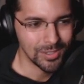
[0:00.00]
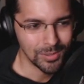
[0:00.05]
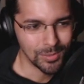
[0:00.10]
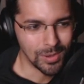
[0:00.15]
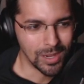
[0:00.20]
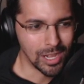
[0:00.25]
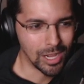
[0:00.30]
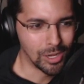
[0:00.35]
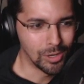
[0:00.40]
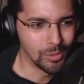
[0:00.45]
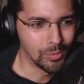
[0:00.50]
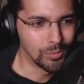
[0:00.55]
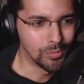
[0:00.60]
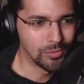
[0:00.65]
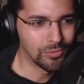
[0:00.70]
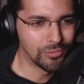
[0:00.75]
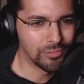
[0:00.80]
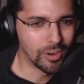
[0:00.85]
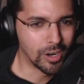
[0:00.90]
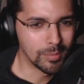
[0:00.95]
Wow,
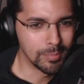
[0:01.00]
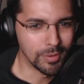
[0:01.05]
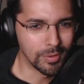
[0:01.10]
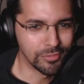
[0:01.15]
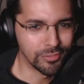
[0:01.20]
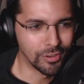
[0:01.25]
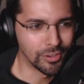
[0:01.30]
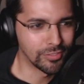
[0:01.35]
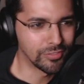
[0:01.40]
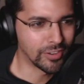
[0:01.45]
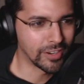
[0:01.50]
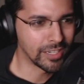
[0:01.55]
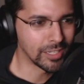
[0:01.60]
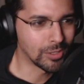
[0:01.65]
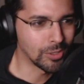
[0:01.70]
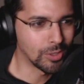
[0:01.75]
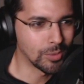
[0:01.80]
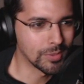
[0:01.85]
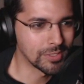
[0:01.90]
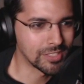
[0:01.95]
far before Fighting
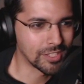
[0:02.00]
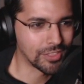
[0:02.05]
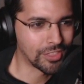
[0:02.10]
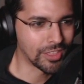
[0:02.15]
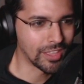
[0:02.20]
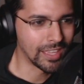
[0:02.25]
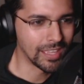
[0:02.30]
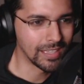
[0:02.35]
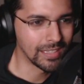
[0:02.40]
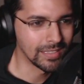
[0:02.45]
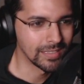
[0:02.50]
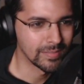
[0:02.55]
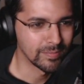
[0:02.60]
Gold was a thing.